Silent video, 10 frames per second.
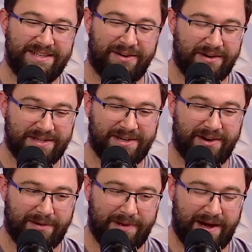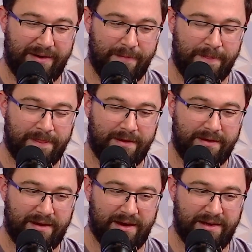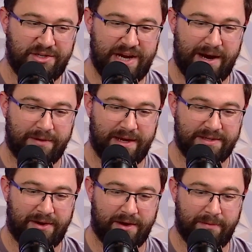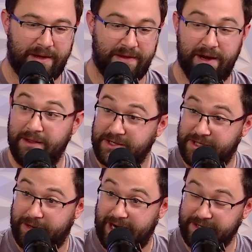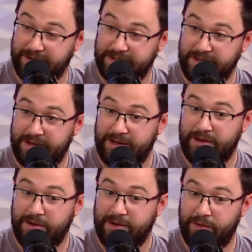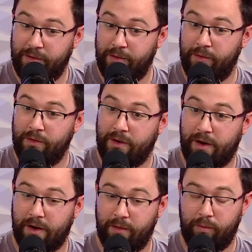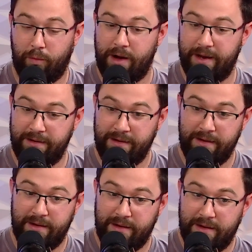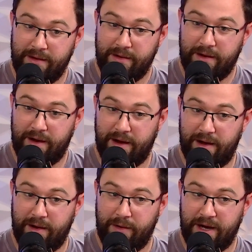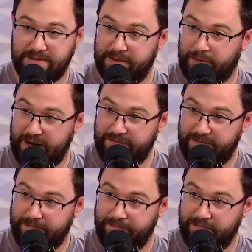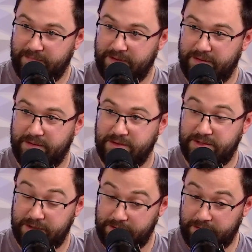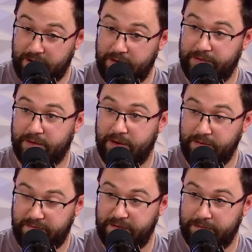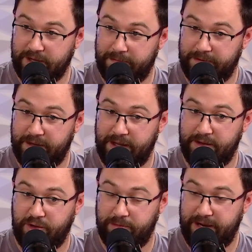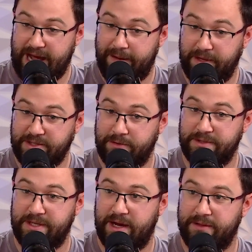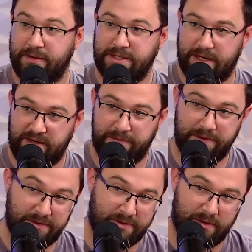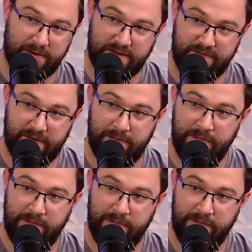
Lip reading: It's hard to talk about Jack without talking about the other 2 actors who are, 1, husband and wife, 2, own their own film company, Human Habits, who is the other executive producer on this film.